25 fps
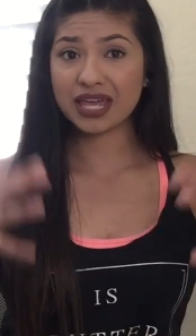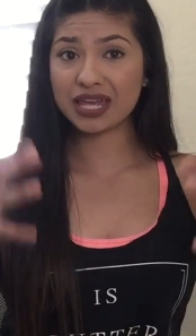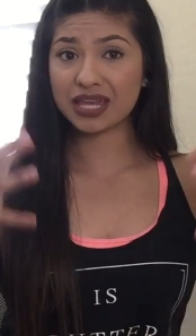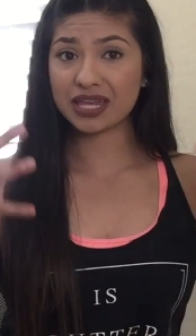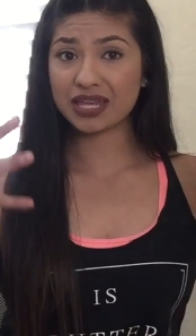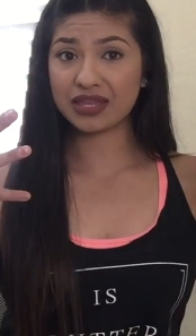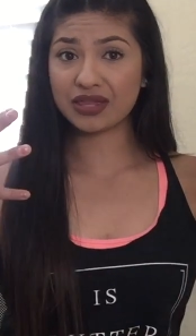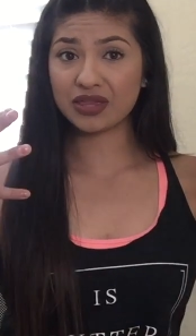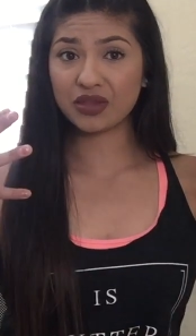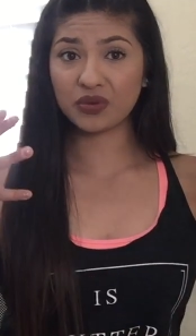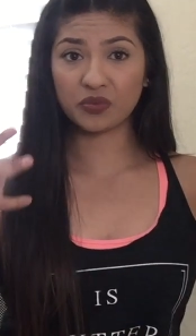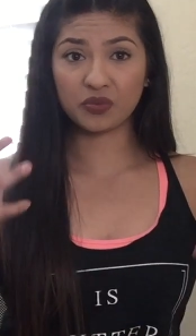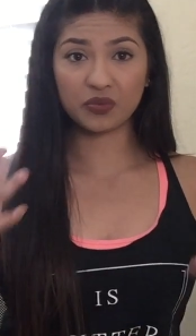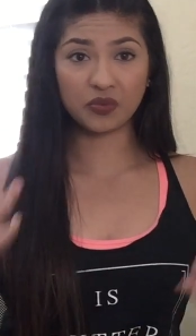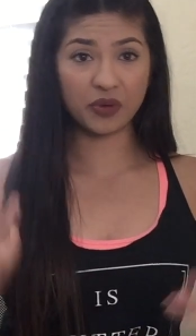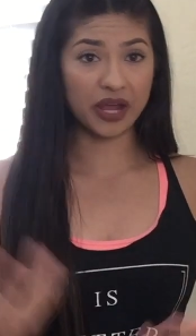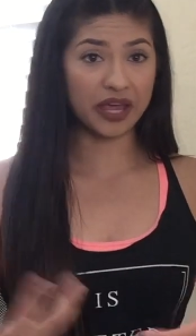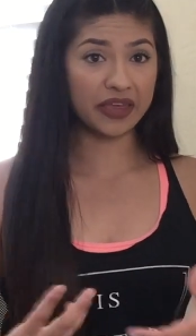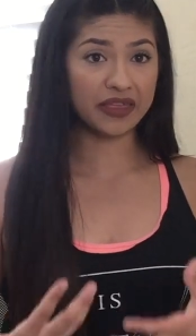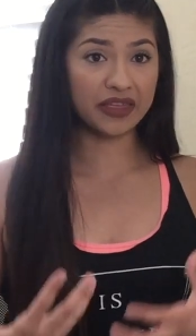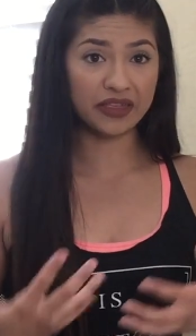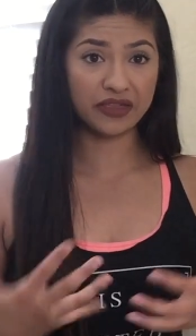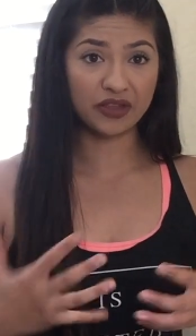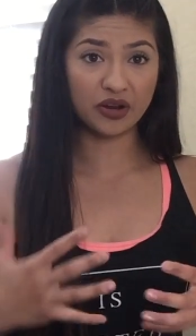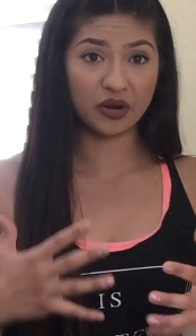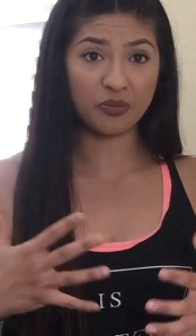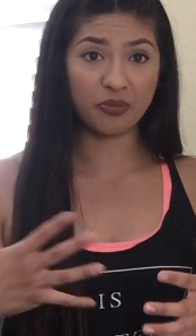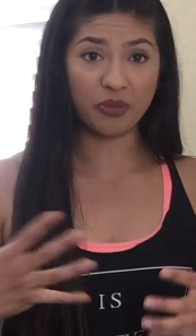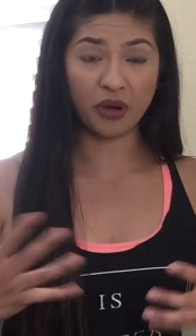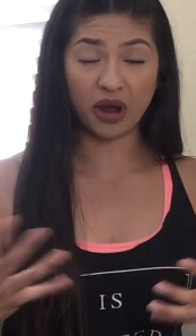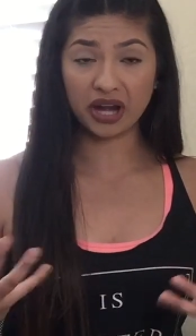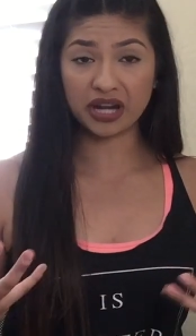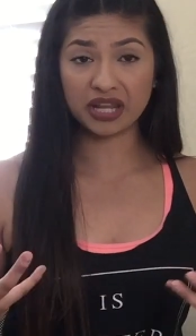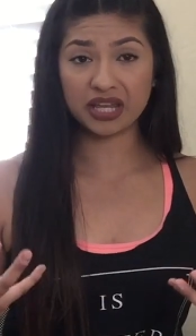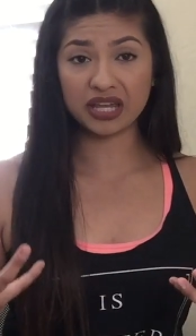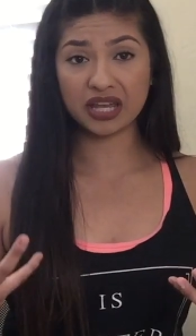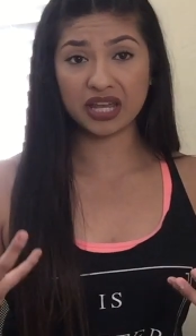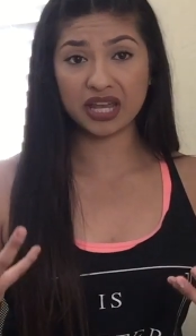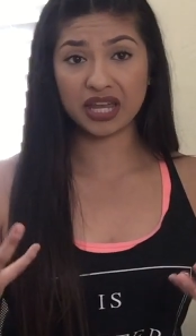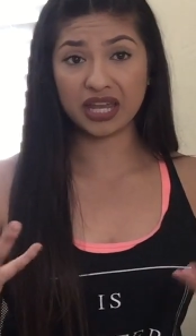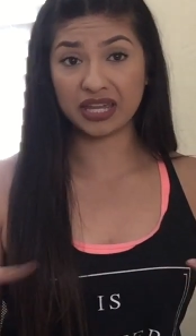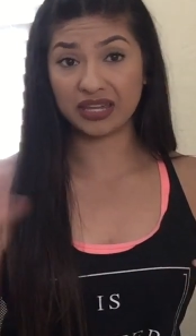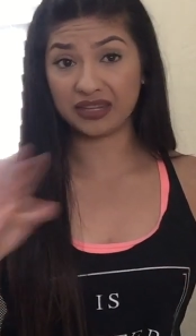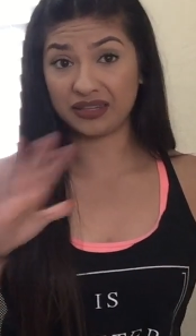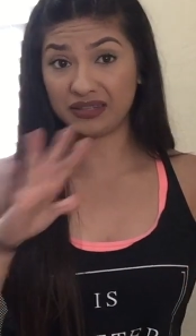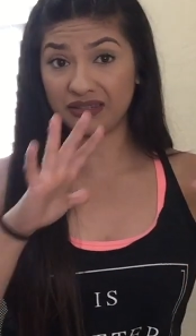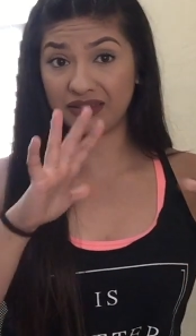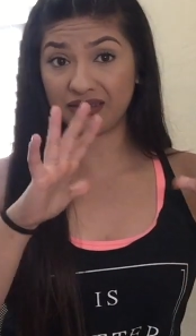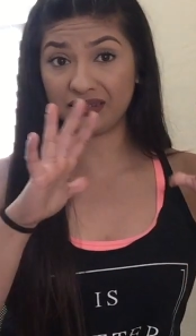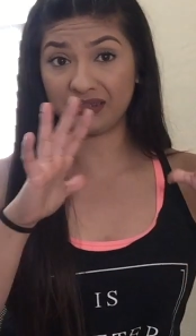in the way that their body
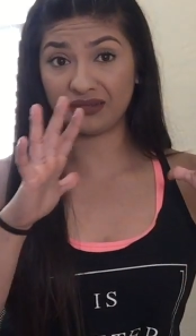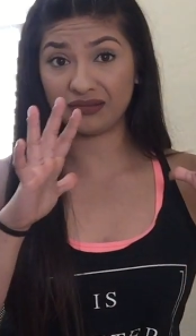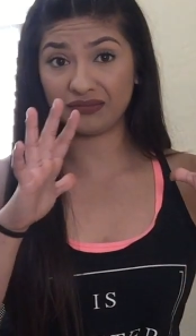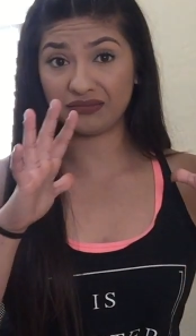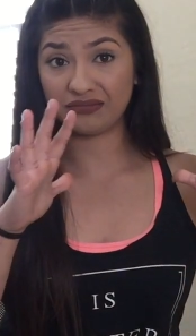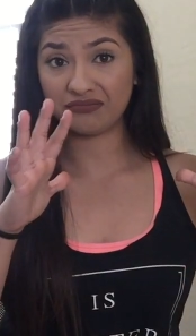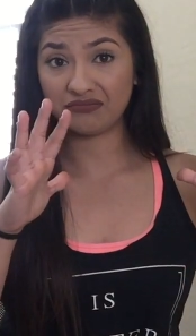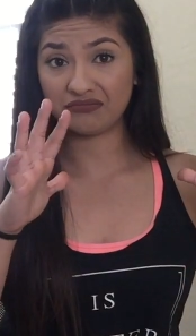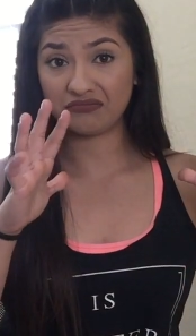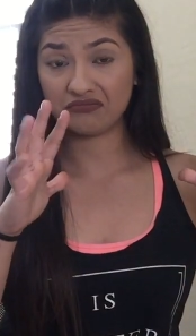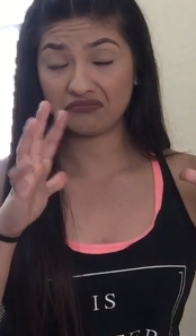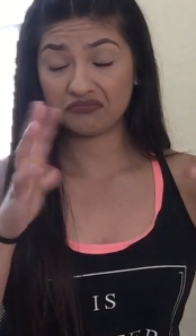is